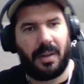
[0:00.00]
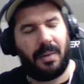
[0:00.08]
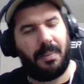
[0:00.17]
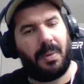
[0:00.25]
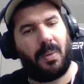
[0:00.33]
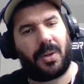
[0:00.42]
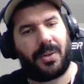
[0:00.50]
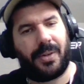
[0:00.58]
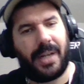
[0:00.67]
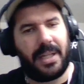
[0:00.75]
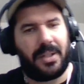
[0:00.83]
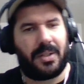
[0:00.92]
But we're
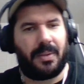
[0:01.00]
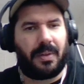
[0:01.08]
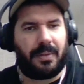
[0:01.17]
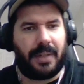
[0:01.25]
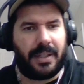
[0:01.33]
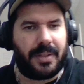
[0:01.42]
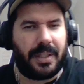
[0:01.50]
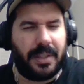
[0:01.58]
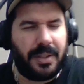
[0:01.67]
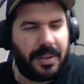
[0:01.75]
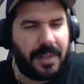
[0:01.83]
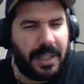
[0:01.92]
creating some threats, and
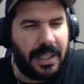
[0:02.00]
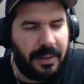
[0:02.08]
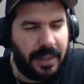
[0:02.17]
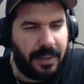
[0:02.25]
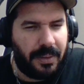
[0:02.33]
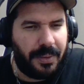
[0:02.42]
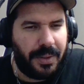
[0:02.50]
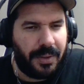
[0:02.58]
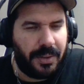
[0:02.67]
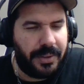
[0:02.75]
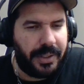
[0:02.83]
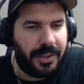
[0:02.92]
this is kind of like what we were
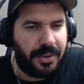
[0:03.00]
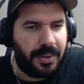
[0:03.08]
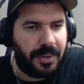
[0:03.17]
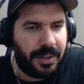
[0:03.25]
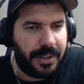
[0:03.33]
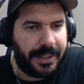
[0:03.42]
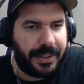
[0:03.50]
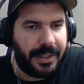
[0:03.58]
alluding to earlier.